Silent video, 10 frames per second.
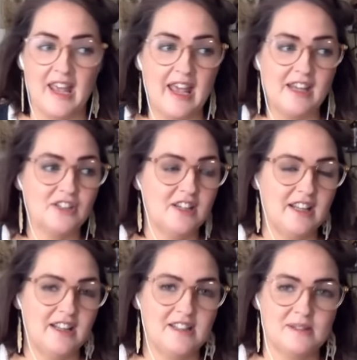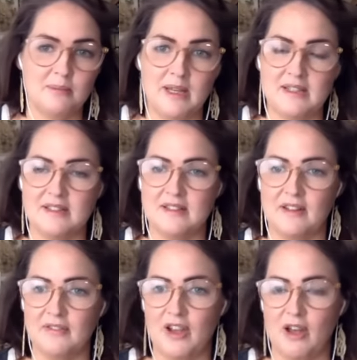And actually, there's some pieces
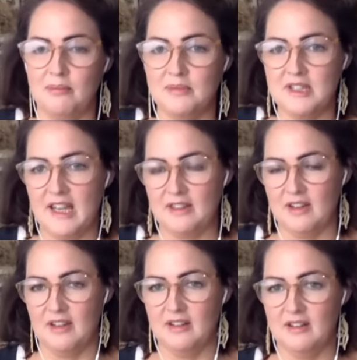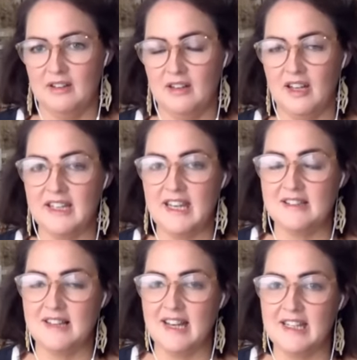that have come together like
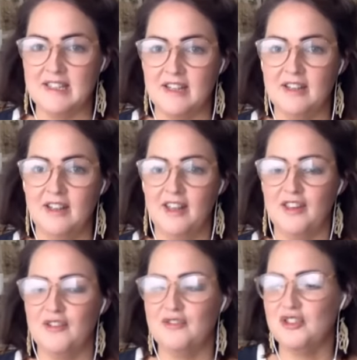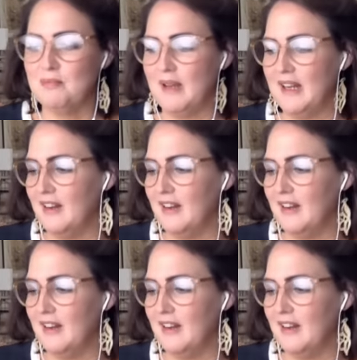years later that have just really?